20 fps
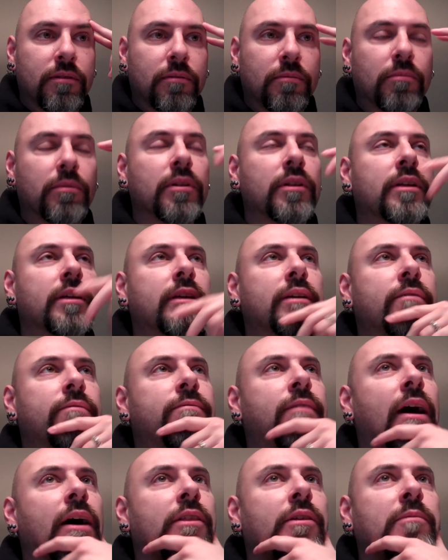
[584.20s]
really
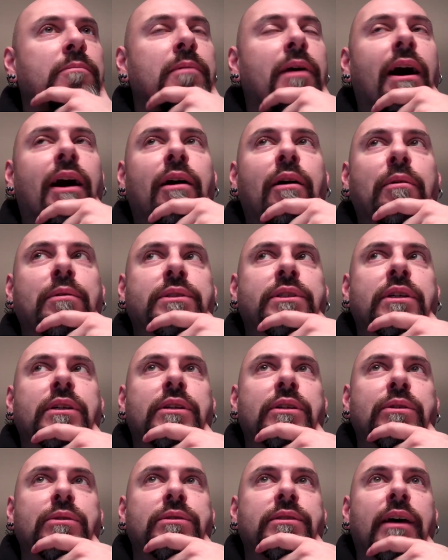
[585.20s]
fathom how I was going
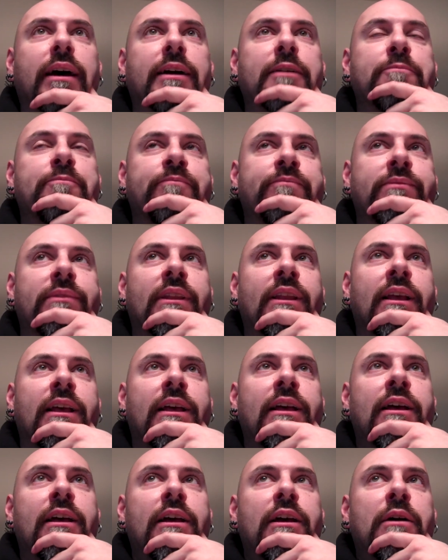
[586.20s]
to use that.
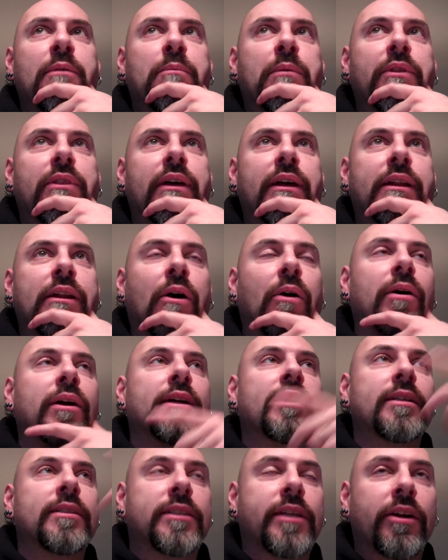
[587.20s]
But then knowing
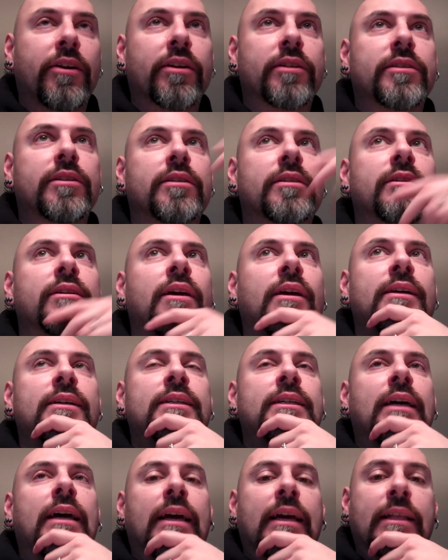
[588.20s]
his character
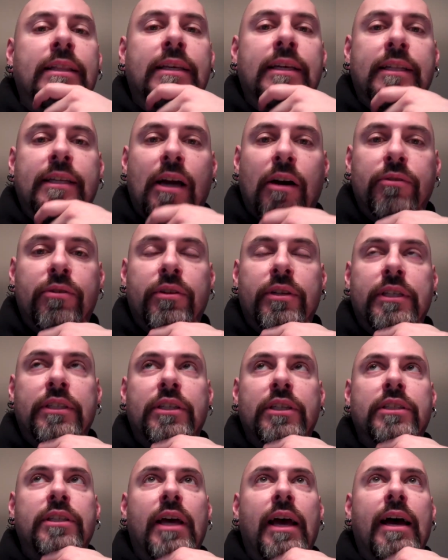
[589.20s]
and the encounter that he
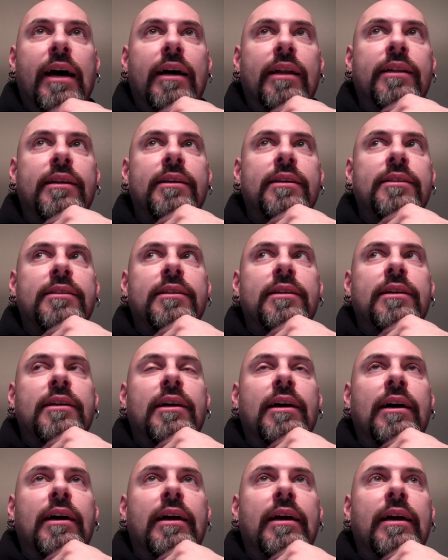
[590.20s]
just had,
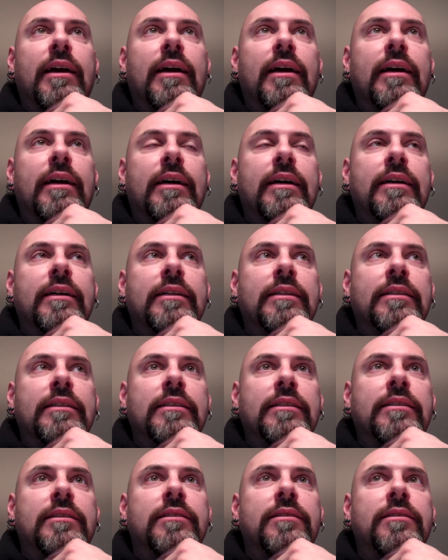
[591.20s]

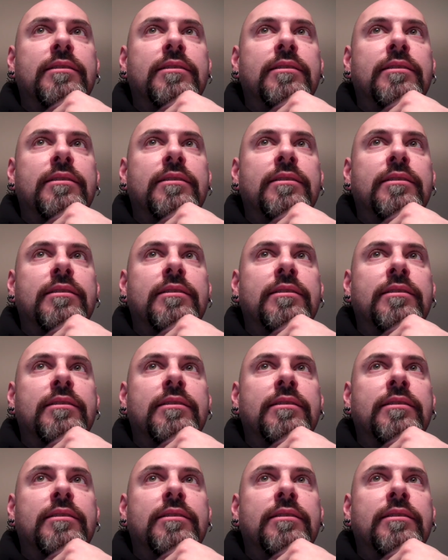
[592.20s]
and